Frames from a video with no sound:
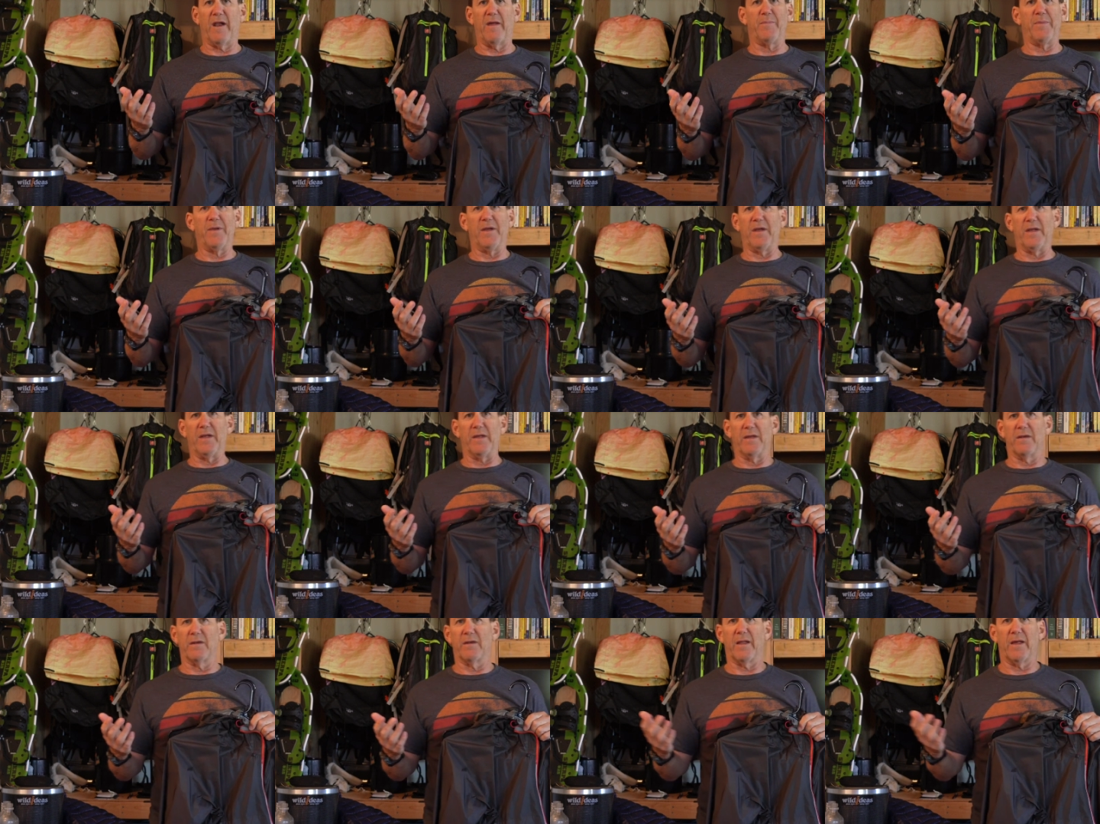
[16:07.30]
I've been
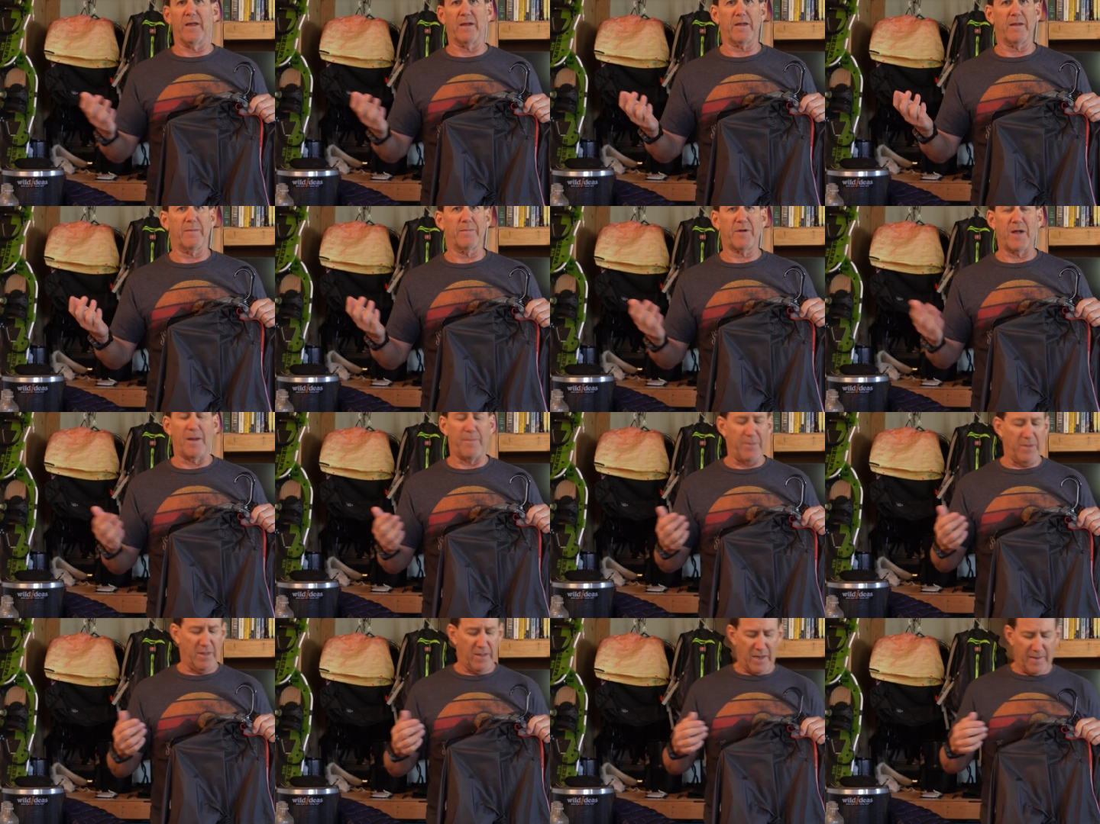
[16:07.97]
in, like up
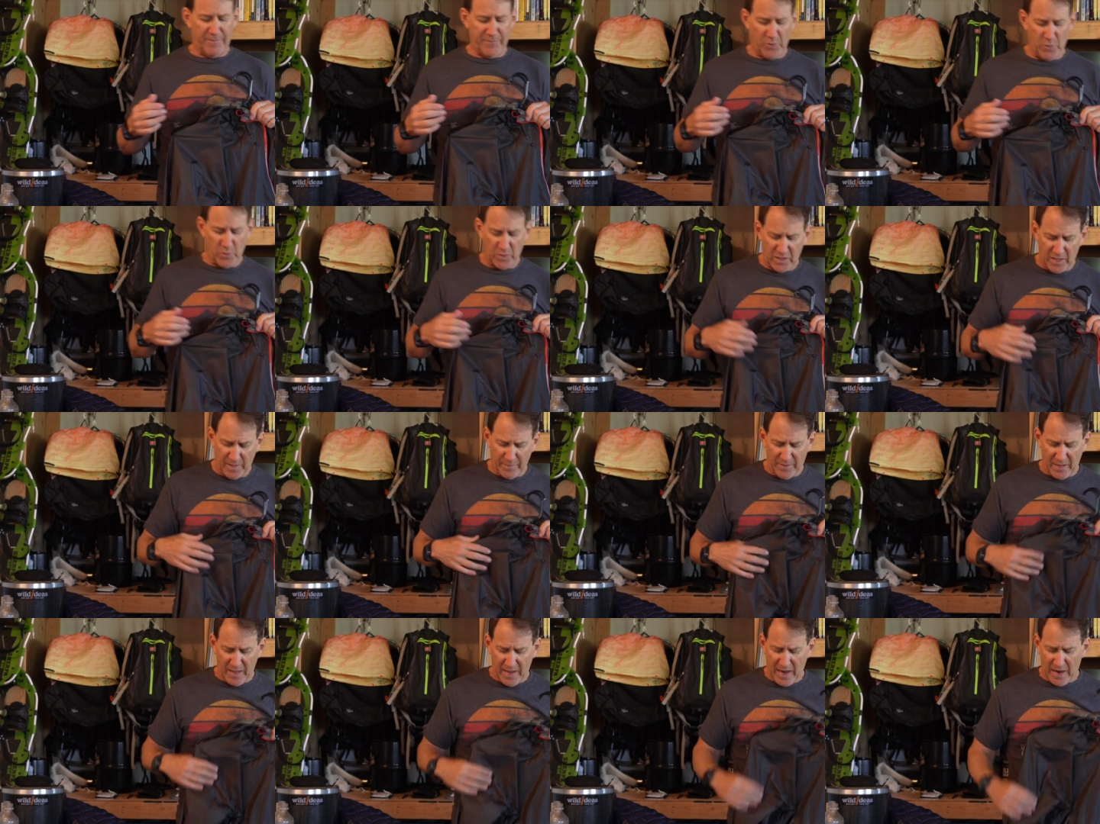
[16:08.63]
to a
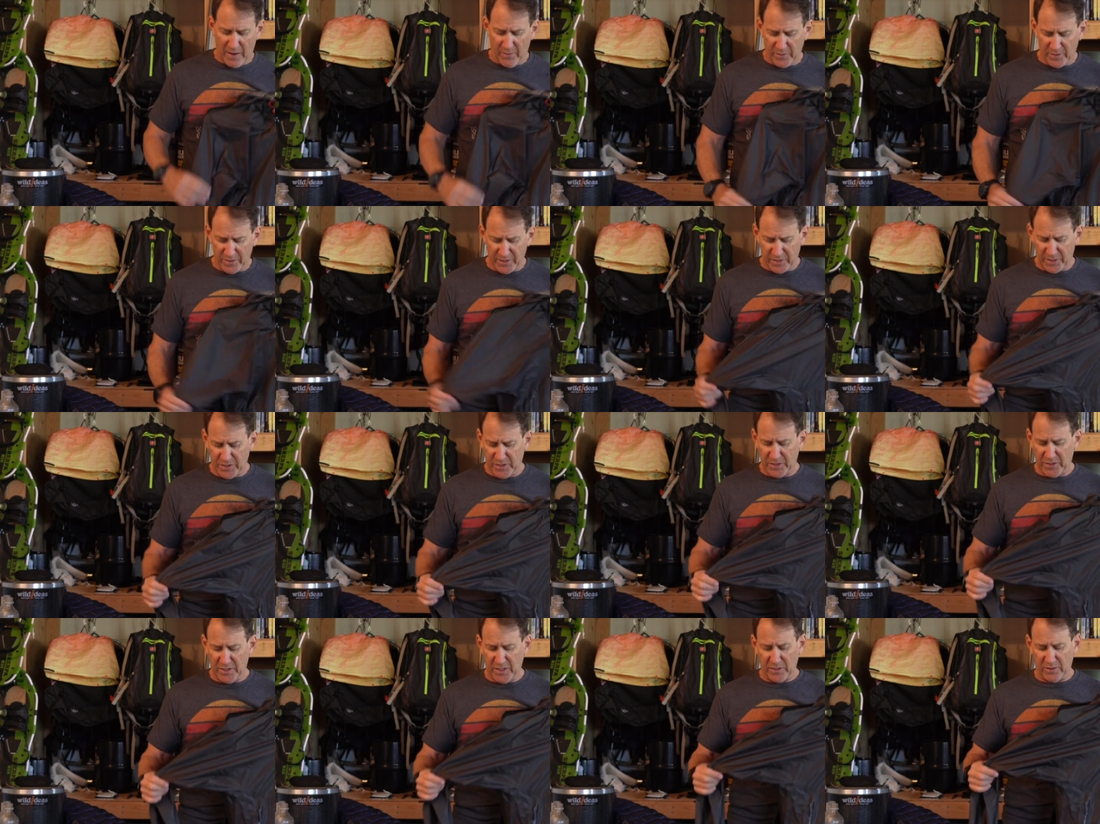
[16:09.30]
couple of hours,
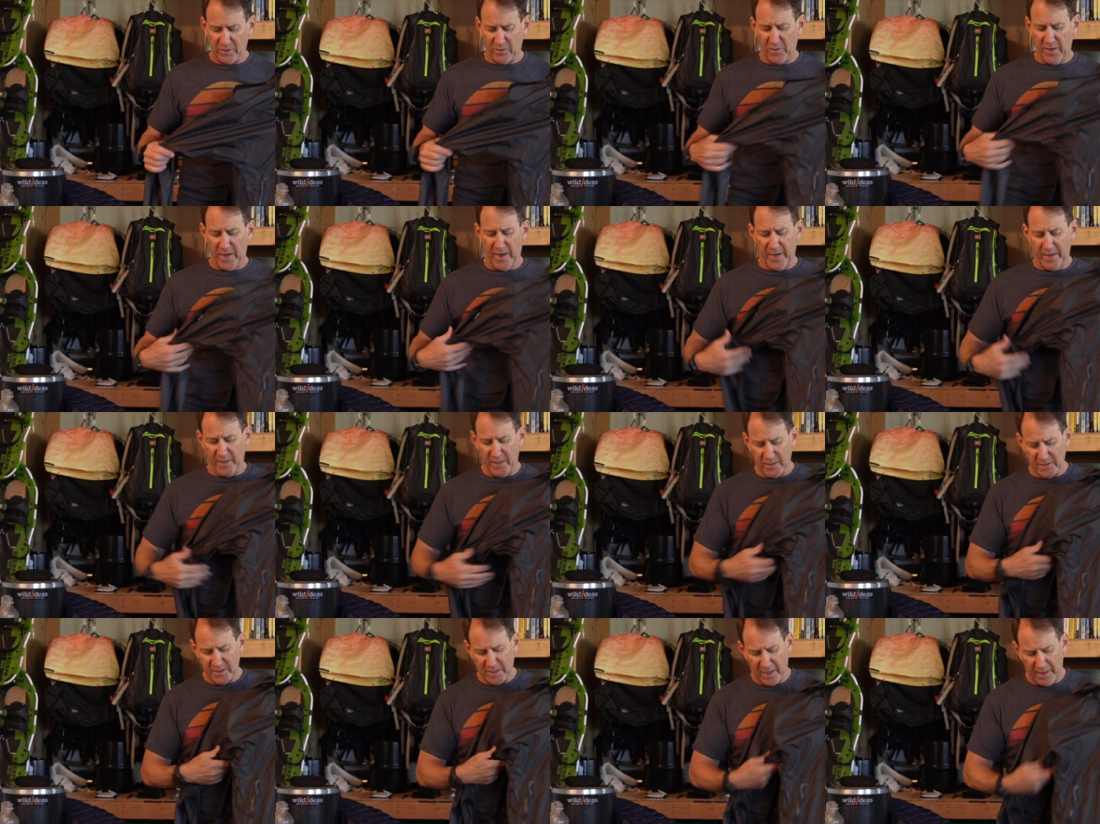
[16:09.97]
this has done great.
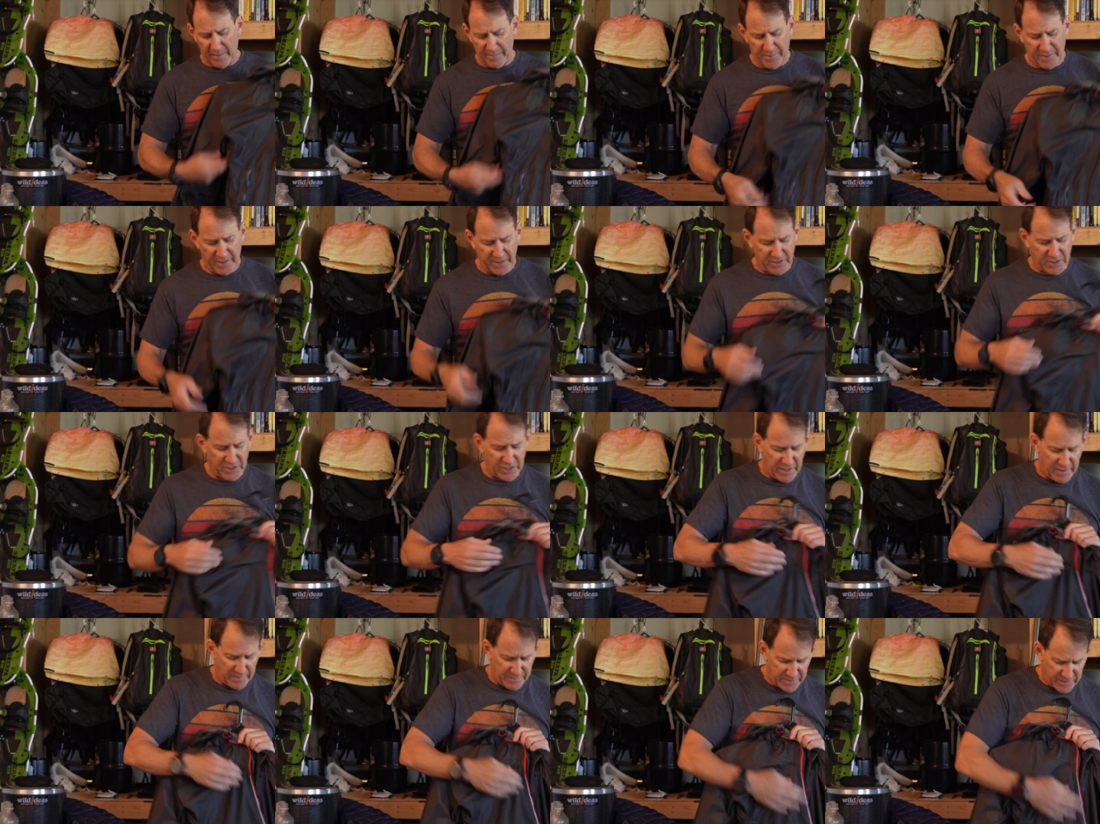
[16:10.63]
It's got pit
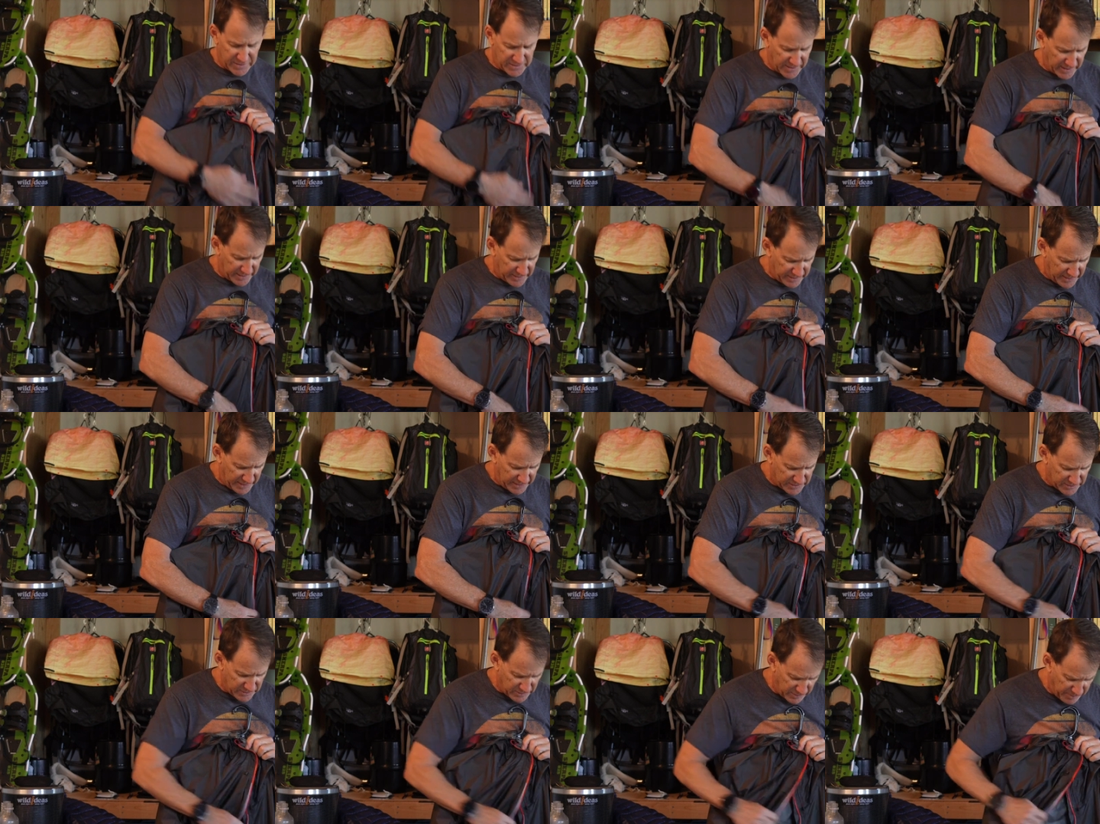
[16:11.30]
zips. It's got a
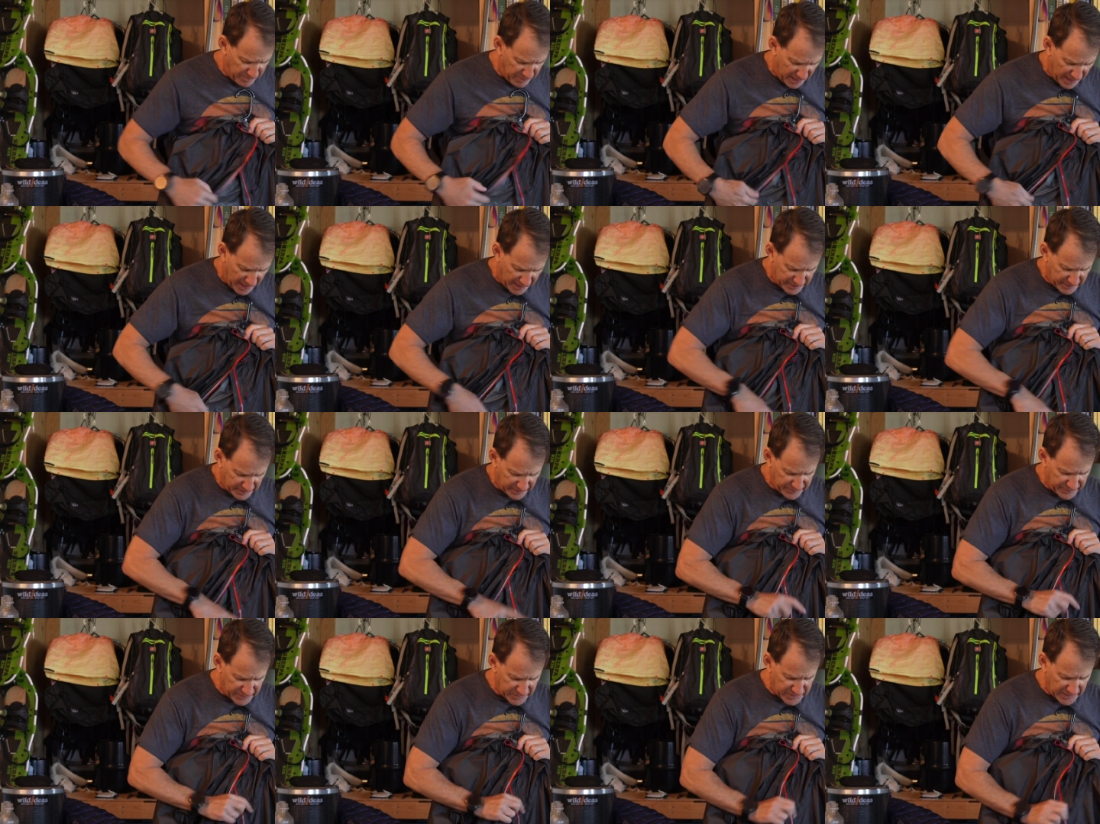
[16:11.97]
nice little pocket
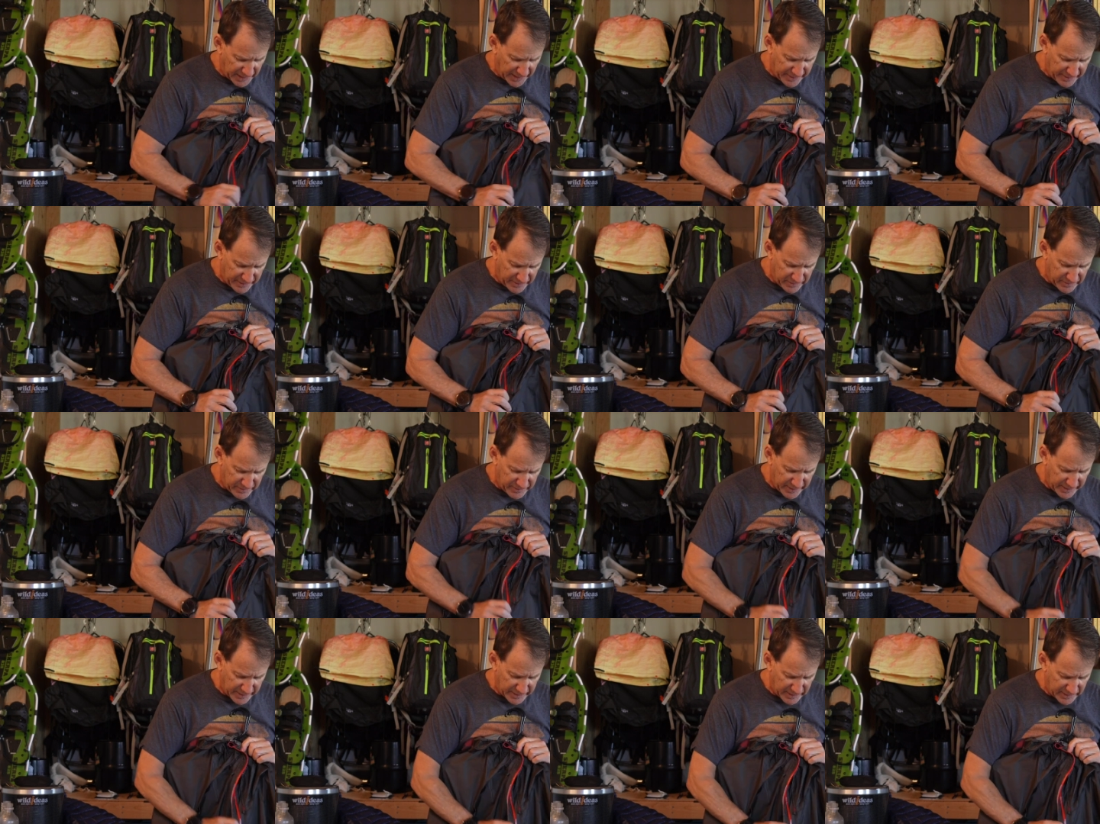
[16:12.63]
on the side here
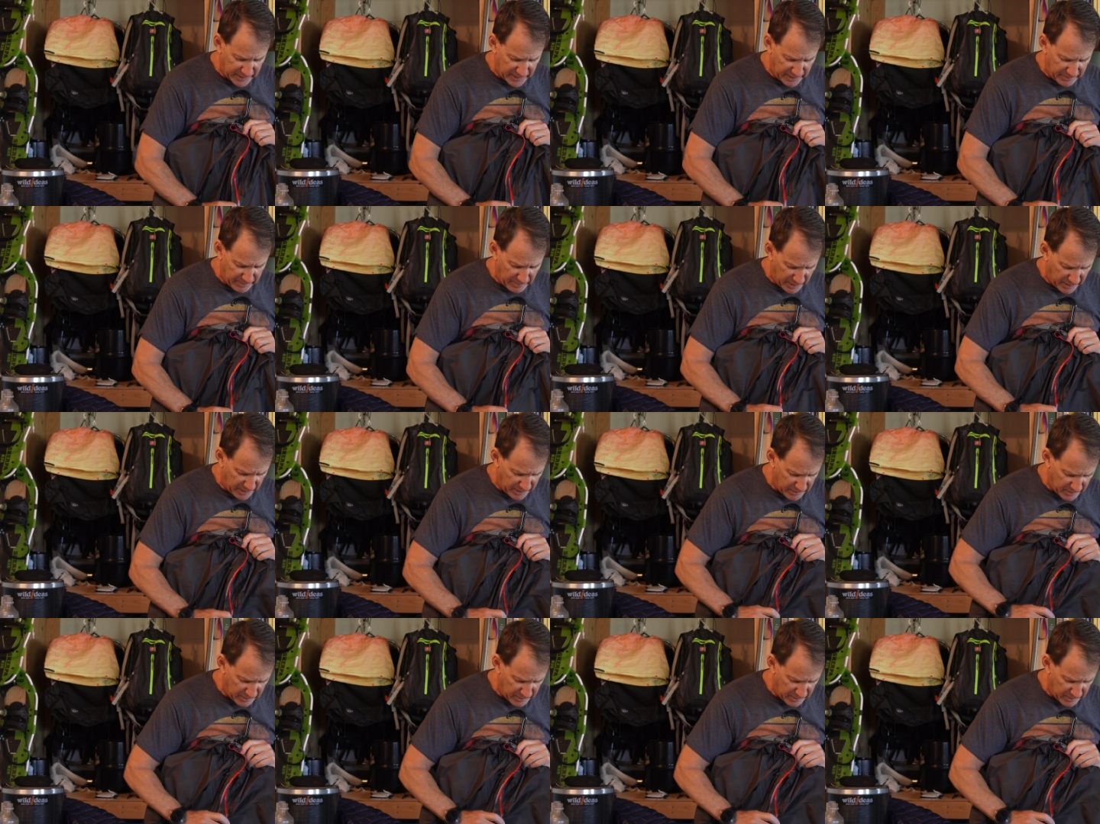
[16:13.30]
that I can keep the